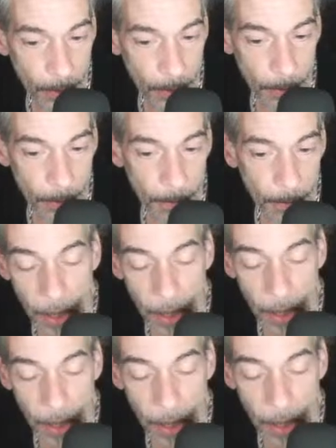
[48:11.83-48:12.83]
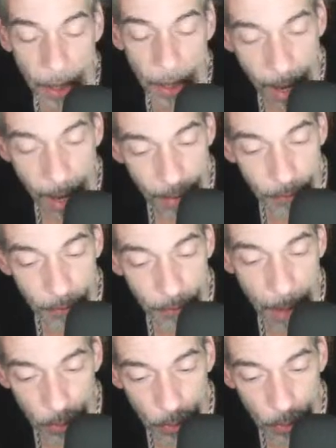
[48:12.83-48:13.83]
We have the power to do that. It
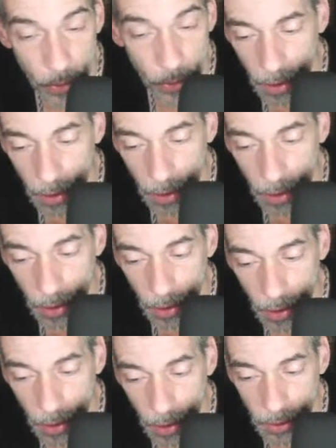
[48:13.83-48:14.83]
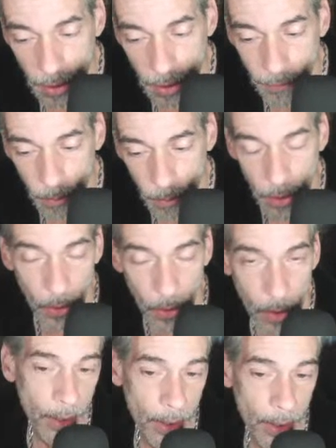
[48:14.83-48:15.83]
does not just have to be an automatic process.
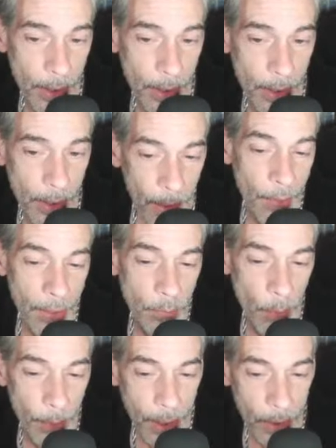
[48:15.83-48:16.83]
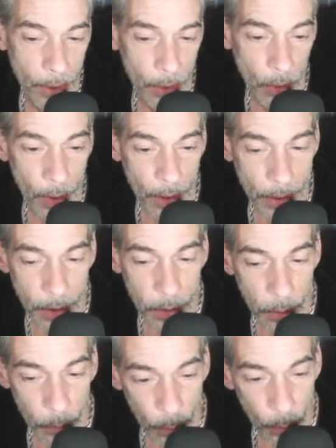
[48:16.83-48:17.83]
And in fact, what we can do is
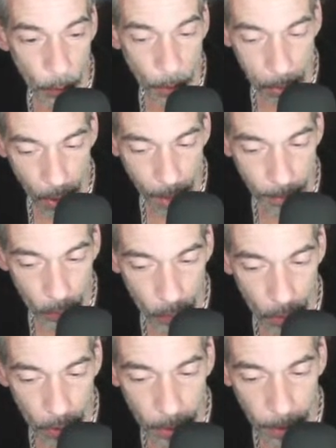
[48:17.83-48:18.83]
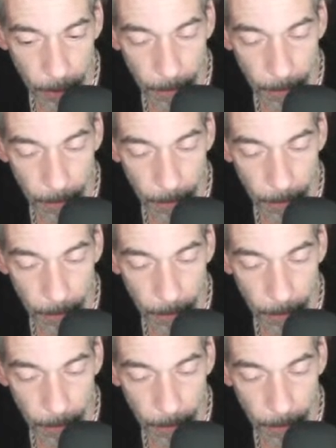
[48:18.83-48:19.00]
through the proper work,